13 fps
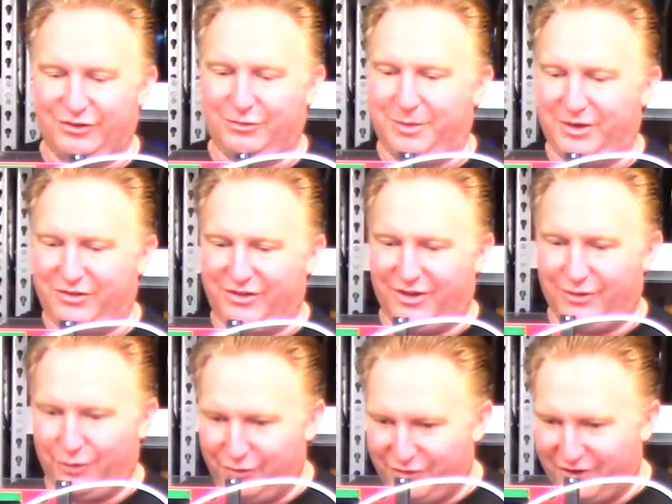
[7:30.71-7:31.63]
especially
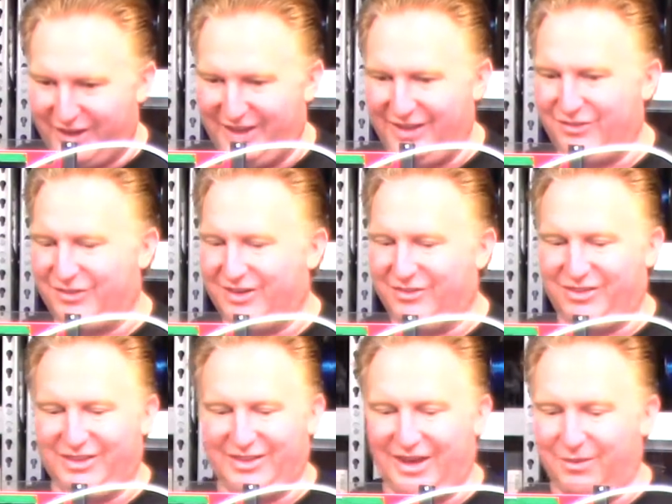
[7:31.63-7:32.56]
on overhangs and
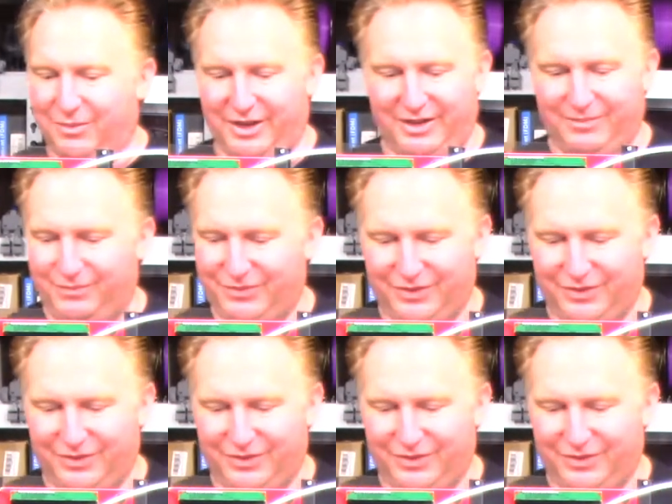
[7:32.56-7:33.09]
everything that way.